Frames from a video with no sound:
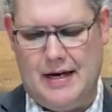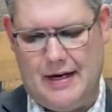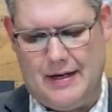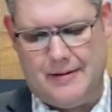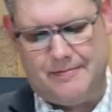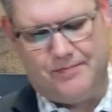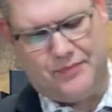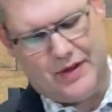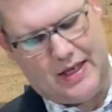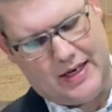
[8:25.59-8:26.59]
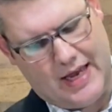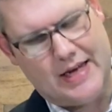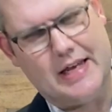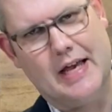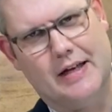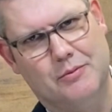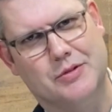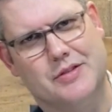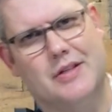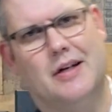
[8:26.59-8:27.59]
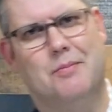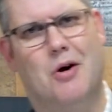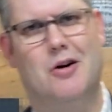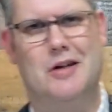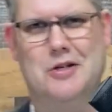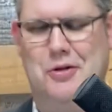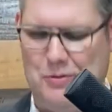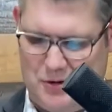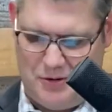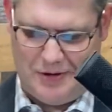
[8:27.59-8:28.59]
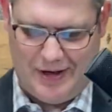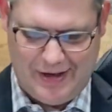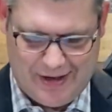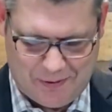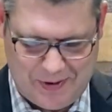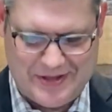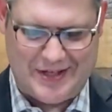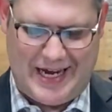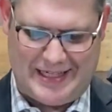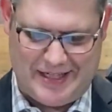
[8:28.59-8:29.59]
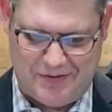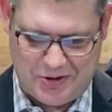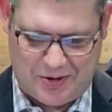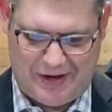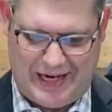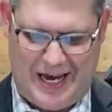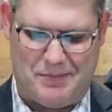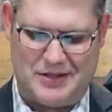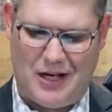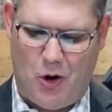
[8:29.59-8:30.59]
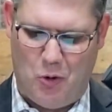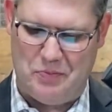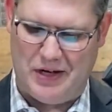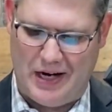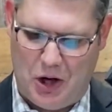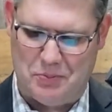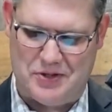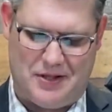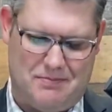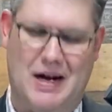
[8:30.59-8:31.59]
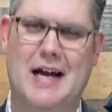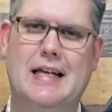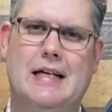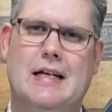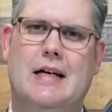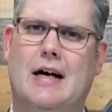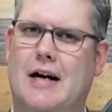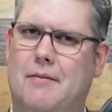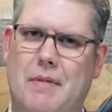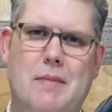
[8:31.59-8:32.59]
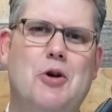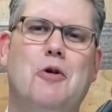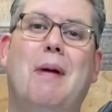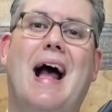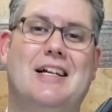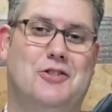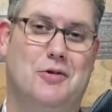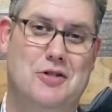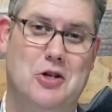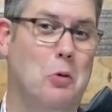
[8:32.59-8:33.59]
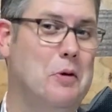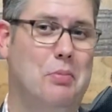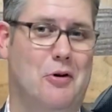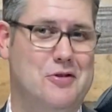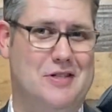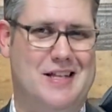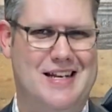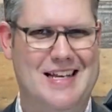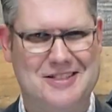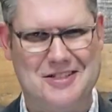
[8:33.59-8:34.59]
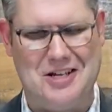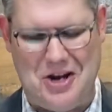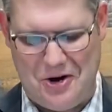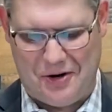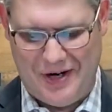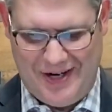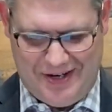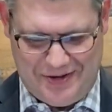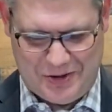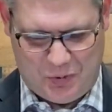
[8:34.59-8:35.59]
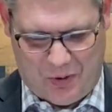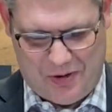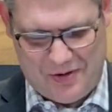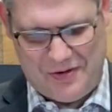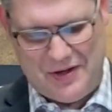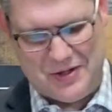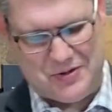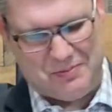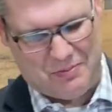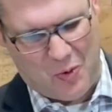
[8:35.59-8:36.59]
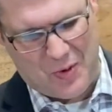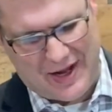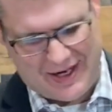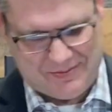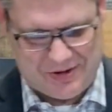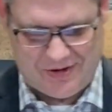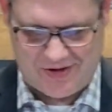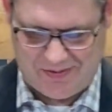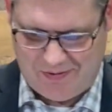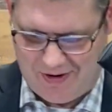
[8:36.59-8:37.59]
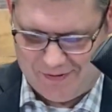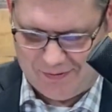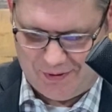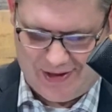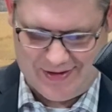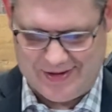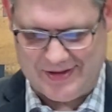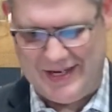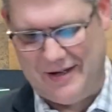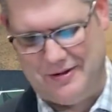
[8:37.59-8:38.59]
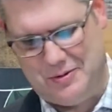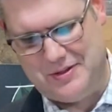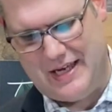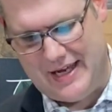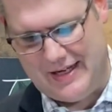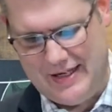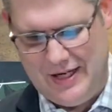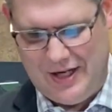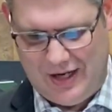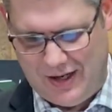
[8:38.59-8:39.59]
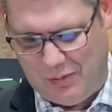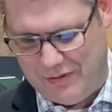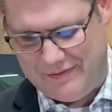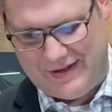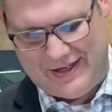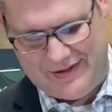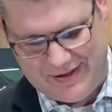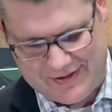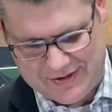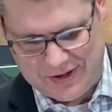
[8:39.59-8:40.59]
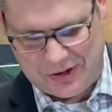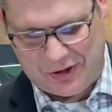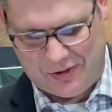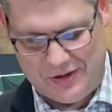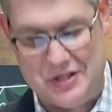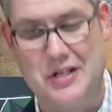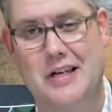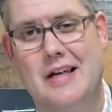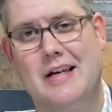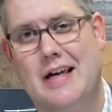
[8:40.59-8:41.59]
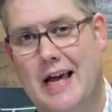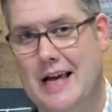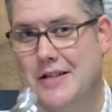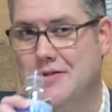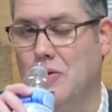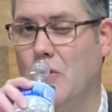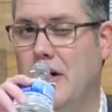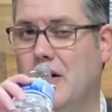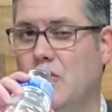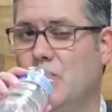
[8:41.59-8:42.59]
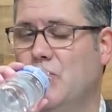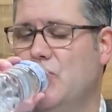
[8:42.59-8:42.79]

Um, and, and, yeah, it was uh, partly due to the recent activities on our campus. I hope that it helps somebody. Uh, maybe your pastor is the only person that needs to hear this word this morning. I'm sure some of our friends in South Louisiana uh, will find this as encouraging as well.